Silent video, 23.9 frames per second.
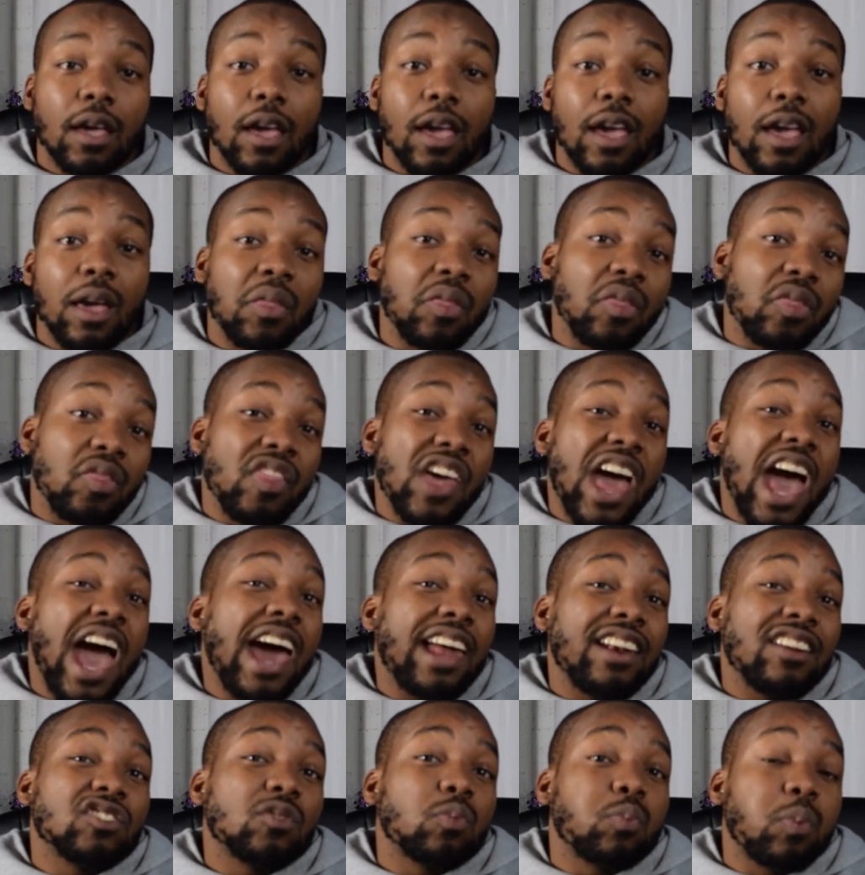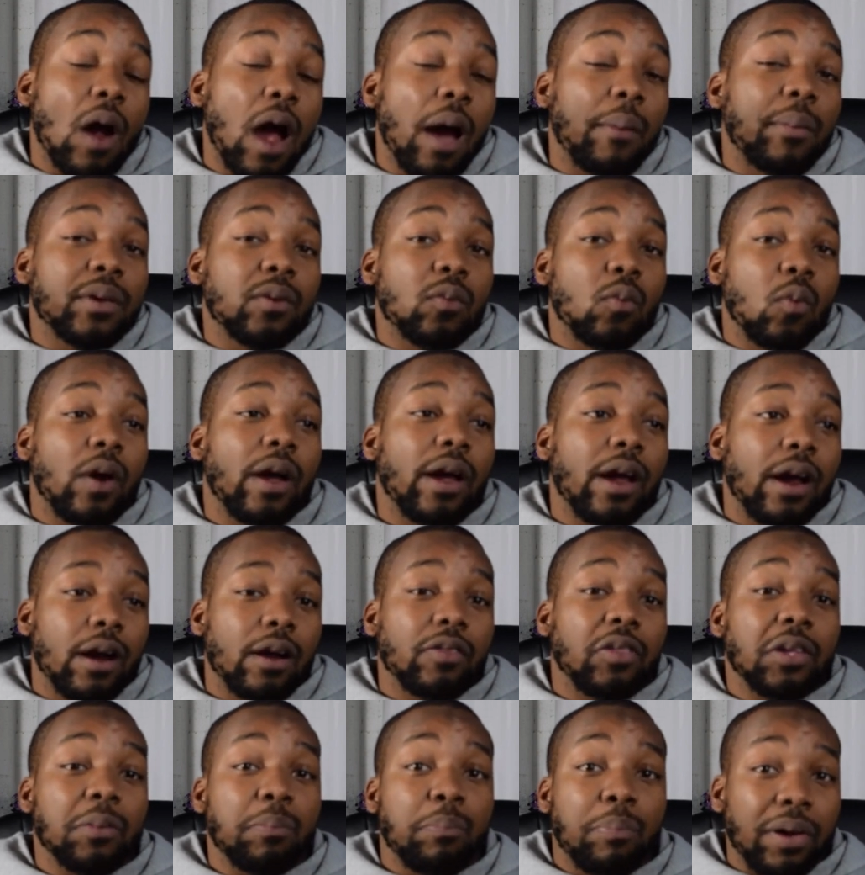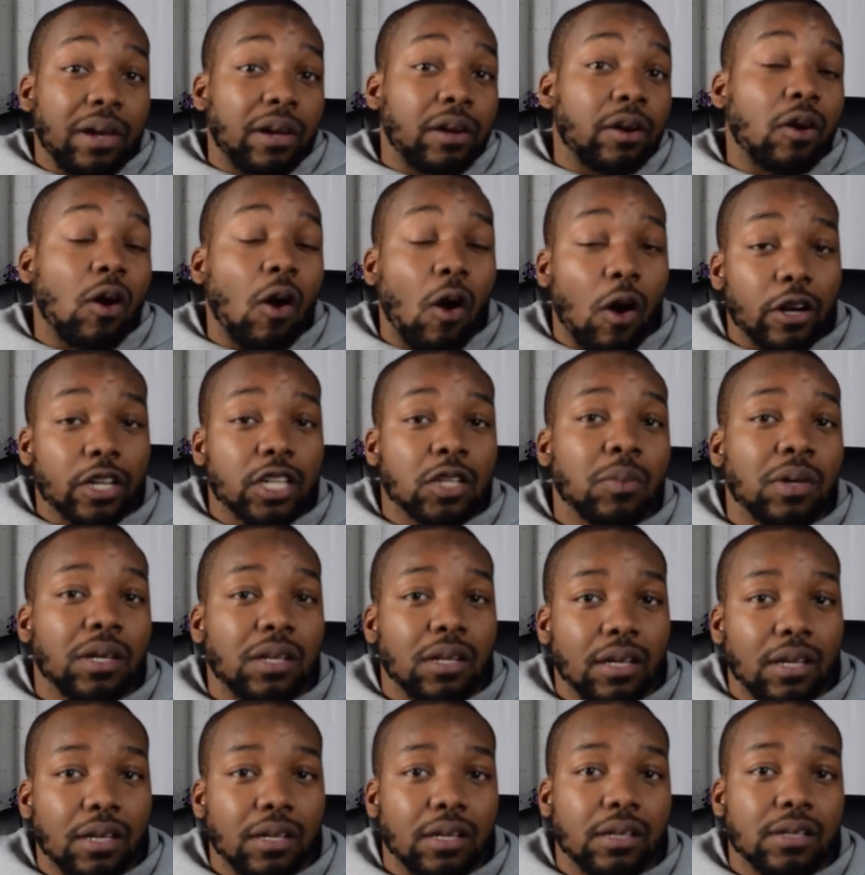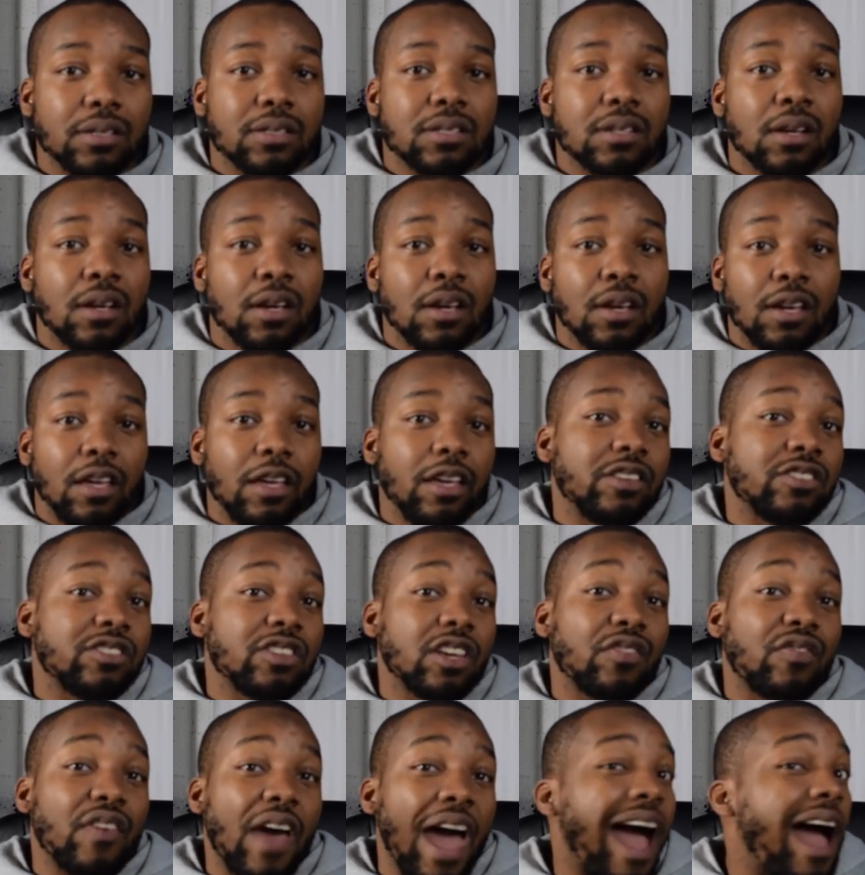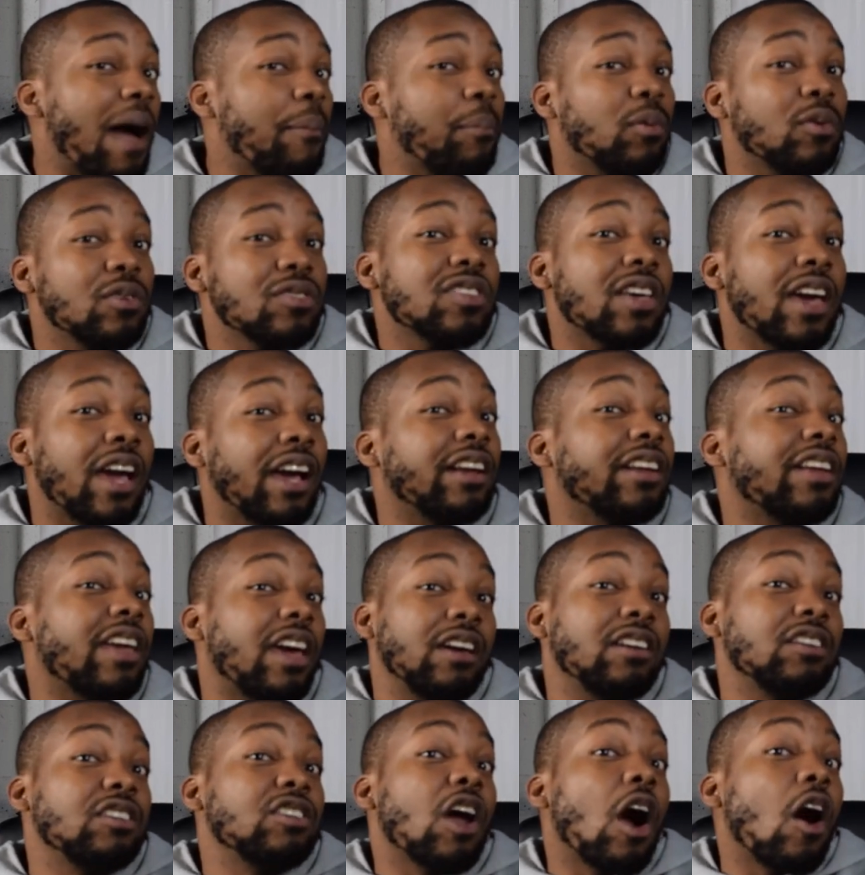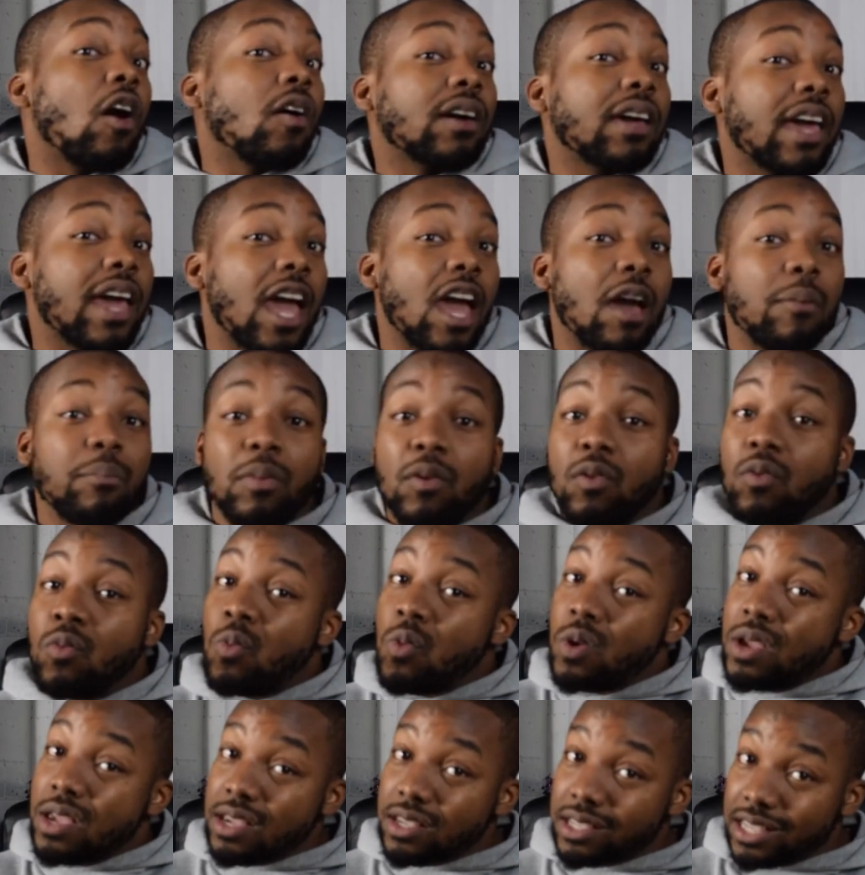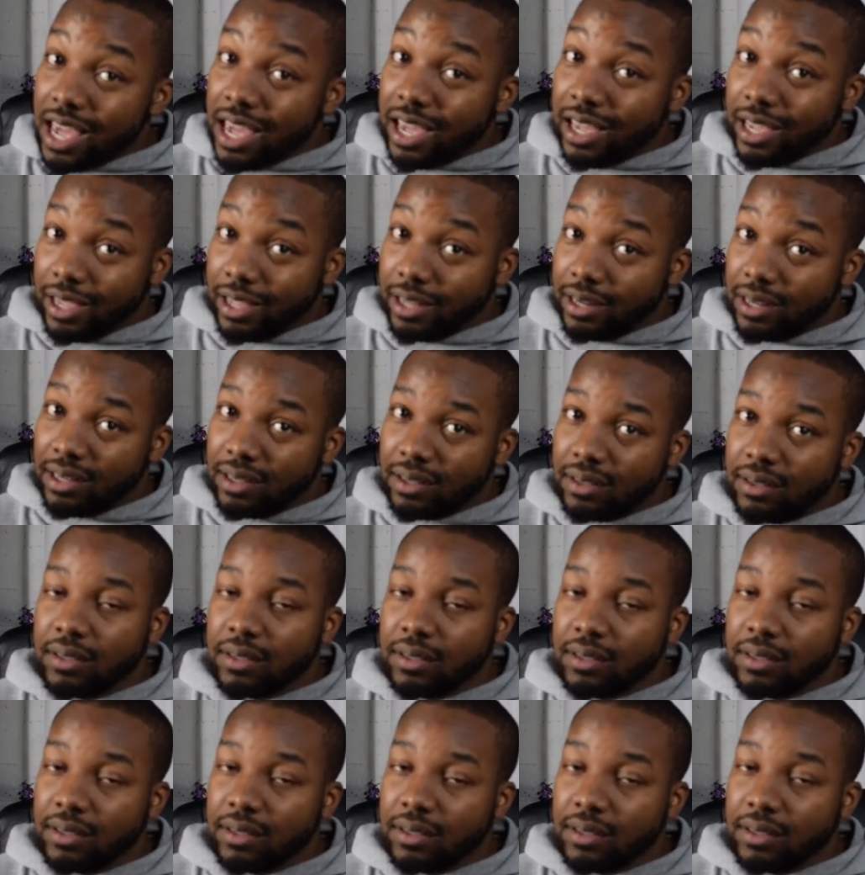And that is probably where the bigger argument is if Apple is saying, yeah, y'all can't, but we can,